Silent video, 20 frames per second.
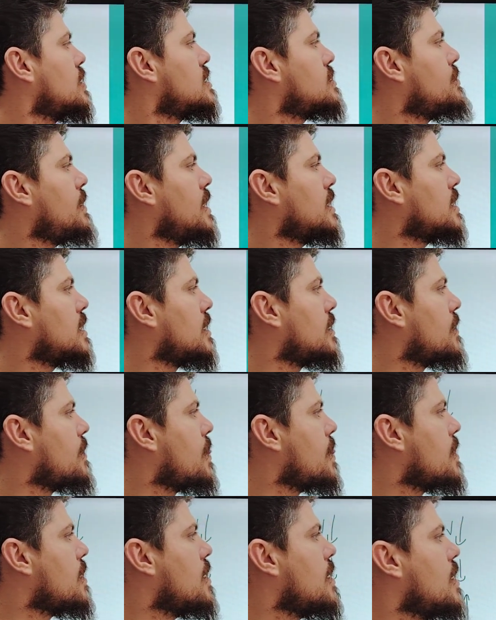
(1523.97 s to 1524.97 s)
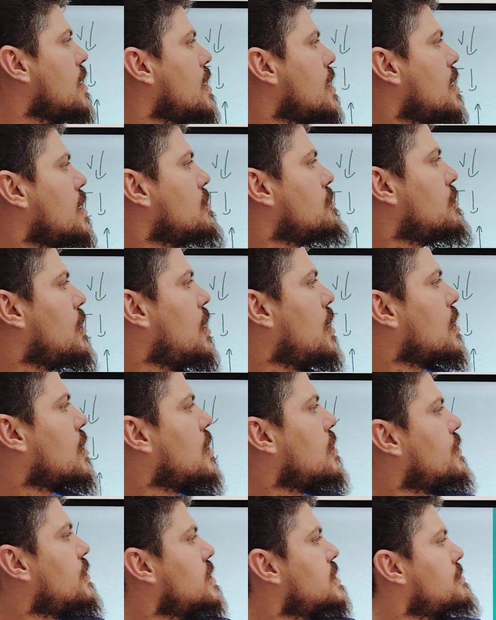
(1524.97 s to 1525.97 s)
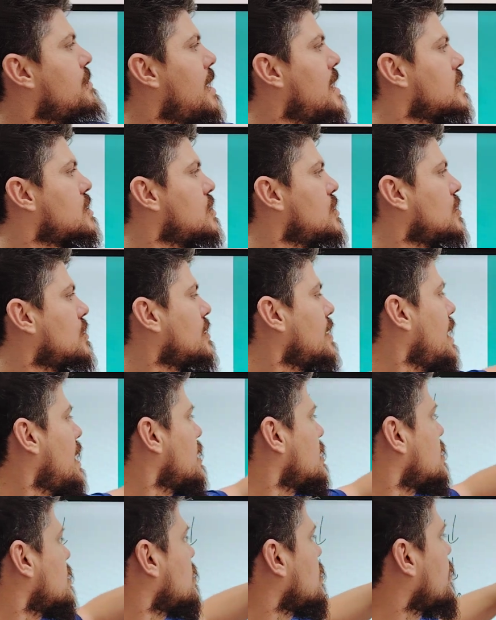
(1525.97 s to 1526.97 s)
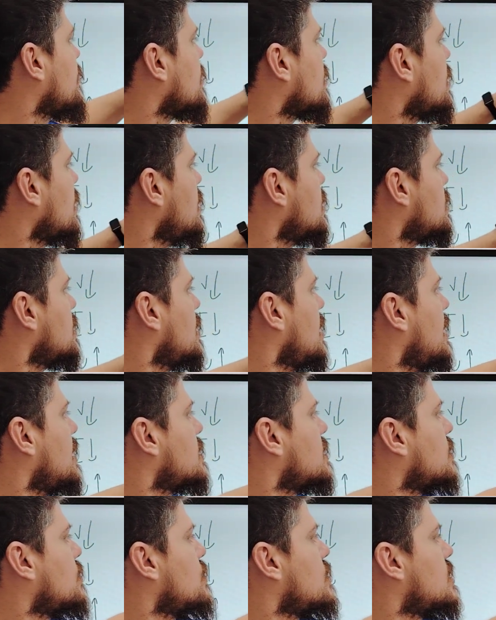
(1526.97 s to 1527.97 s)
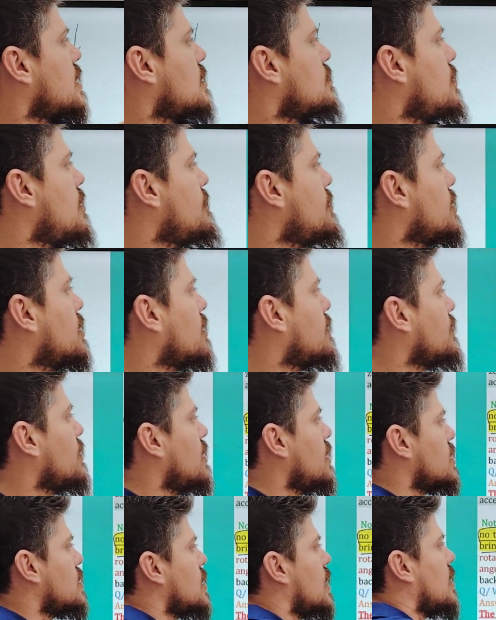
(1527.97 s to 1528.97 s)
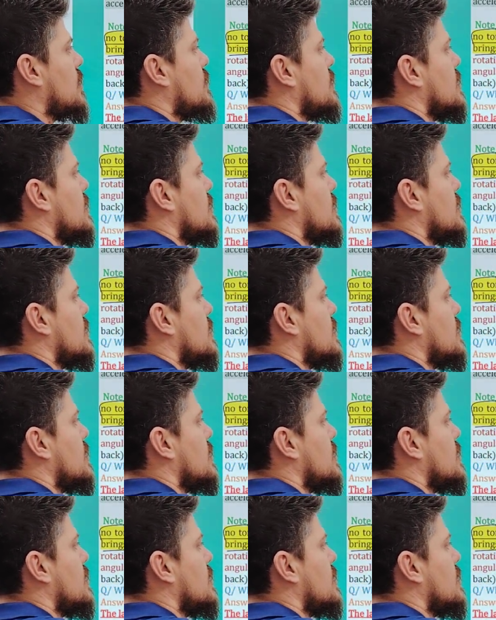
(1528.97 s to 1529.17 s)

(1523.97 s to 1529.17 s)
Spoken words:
to his body, more of his mass near the axis of rotation, as the result, moment of inertia